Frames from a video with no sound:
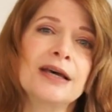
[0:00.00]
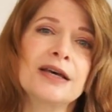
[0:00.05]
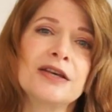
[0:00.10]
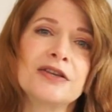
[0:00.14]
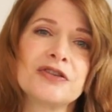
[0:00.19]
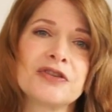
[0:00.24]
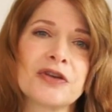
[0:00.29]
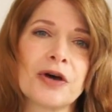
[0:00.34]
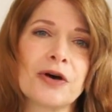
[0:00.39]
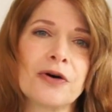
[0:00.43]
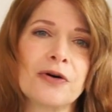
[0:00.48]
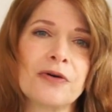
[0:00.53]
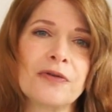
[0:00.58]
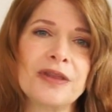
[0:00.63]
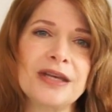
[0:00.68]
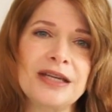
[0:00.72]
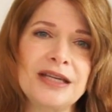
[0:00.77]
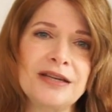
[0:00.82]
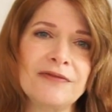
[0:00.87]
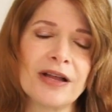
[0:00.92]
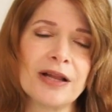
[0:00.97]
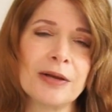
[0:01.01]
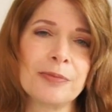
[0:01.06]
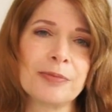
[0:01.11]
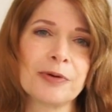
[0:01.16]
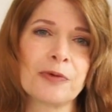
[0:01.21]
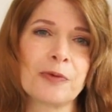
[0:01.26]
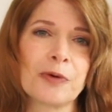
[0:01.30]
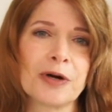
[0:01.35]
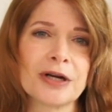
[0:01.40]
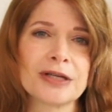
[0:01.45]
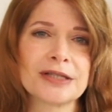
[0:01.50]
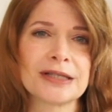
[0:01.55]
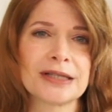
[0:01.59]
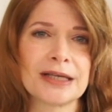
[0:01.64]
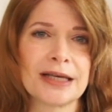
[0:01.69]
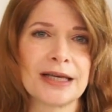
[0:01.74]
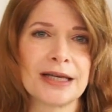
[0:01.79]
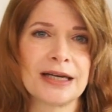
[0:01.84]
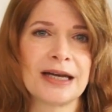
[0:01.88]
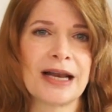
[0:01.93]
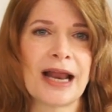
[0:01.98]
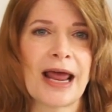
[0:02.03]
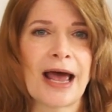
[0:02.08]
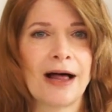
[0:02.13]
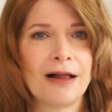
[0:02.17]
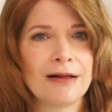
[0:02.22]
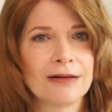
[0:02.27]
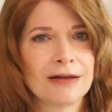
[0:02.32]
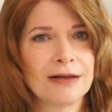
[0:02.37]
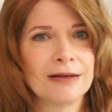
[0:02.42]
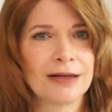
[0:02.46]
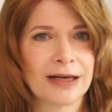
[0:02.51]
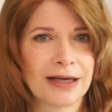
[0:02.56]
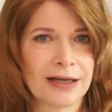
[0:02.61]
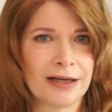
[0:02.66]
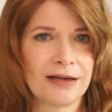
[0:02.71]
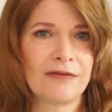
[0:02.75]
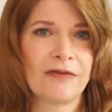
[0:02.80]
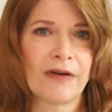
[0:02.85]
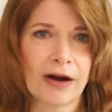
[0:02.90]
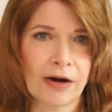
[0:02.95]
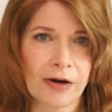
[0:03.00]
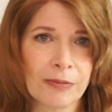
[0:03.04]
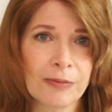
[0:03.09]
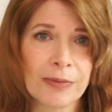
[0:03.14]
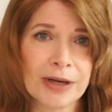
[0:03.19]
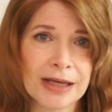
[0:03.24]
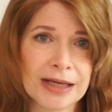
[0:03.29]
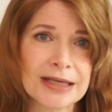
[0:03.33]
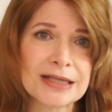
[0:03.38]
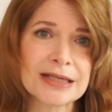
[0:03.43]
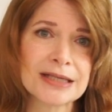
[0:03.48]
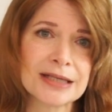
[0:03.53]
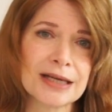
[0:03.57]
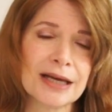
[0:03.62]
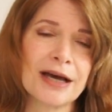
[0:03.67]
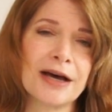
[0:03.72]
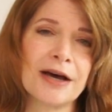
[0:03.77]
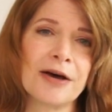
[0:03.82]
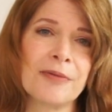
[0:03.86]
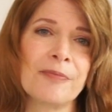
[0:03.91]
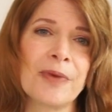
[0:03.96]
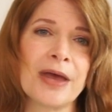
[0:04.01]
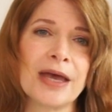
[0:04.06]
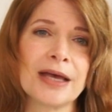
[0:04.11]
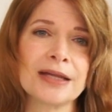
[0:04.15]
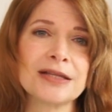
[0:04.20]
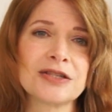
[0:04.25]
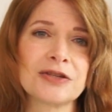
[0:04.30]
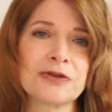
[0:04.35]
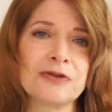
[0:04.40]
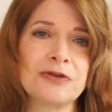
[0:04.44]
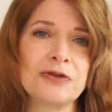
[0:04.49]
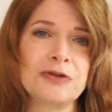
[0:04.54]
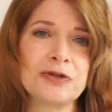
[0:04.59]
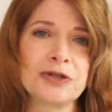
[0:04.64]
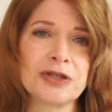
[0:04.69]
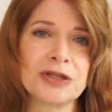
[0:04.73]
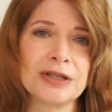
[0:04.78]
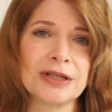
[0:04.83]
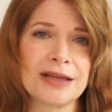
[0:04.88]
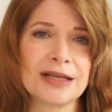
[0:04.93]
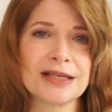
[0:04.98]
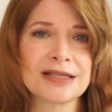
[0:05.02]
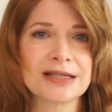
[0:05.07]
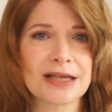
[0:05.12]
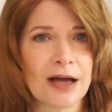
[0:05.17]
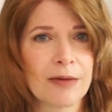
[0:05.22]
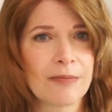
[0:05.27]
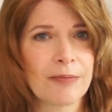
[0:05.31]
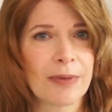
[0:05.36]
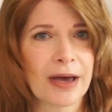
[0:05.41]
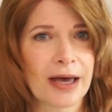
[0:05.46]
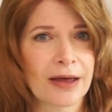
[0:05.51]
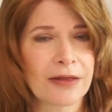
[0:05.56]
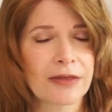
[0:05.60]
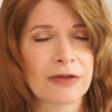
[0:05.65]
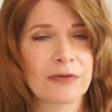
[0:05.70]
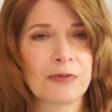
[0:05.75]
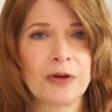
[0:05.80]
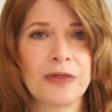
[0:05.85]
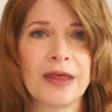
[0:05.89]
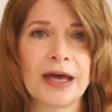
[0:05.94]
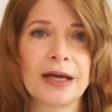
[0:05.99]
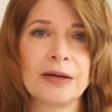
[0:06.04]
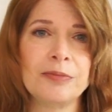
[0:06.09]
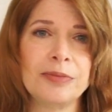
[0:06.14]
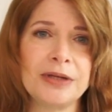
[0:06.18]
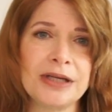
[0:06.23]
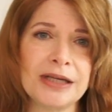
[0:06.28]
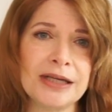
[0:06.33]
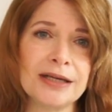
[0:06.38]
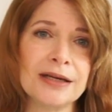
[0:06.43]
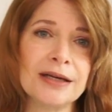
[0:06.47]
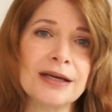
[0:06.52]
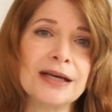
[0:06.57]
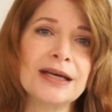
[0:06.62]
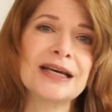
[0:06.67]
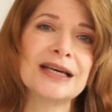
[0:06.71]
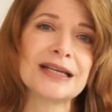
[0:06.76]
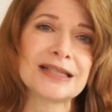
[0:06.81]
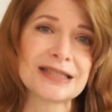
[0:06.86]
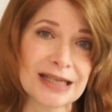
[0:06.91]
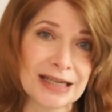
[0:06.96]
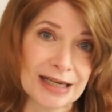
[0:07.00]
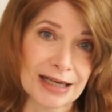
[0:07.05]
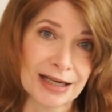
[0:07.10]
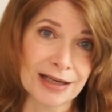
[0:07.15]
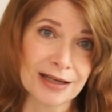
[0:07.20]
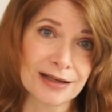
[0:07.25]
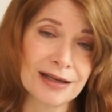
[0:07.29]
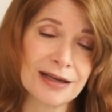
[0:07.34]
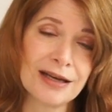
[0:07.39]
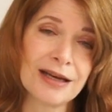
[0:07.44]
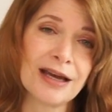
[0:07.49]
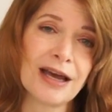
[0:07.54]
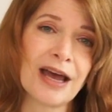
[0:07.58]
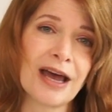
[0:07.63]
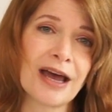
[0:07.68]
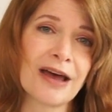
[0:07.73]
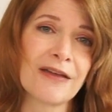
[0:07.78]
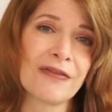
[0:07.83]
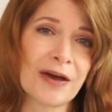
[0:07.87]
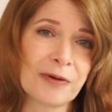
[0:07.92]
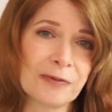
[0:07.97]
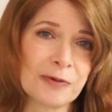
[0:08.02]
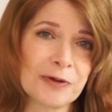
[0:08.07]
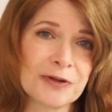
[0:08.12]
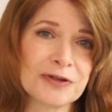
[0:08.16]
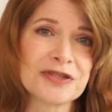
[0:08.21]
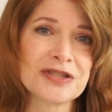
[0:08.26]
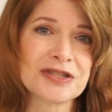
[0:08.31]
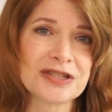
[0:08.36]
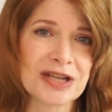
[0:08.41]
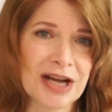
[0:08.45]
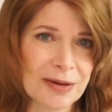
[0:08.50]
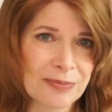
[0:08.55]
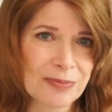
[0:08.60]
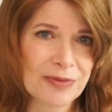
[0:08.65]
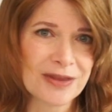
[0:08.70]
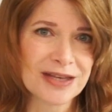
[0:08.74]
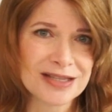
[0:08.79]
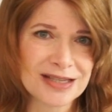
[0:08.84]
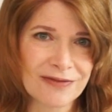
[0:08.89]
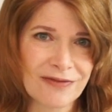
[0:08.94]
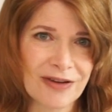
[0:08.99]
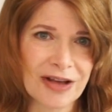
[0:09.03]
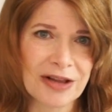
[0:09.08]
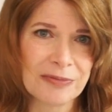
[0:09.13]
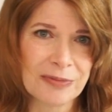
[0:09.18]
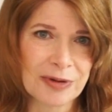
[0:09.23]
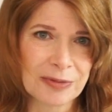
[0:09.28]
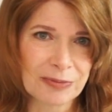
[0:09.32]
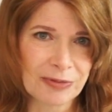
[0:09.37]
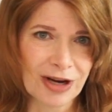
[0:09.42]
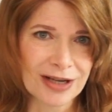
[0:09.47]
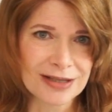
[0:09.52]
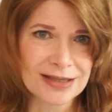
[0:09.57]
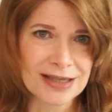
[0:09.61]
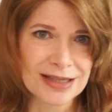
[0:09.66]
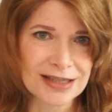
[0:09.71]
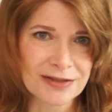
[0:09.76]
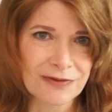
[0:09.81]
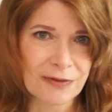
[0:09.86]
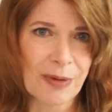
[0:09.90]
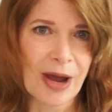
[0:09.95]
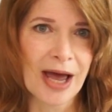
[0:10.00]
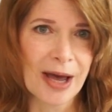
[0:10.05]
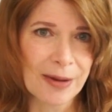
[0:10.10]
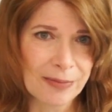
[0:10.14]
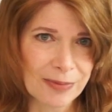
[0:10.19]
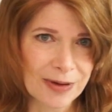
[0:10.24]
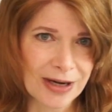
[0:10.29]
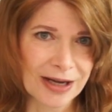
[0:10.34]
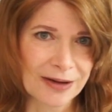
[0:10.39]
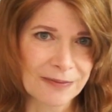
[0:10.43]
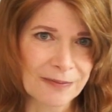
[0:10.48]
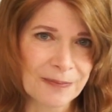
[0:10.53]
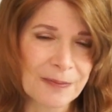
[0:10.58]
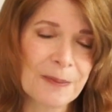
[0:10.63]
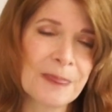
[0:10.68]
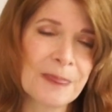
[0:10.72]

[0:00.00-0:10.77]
So the developer works in an alkaline environment, and so usually the stop bath would then be acidic, and that will stop this development process from happening.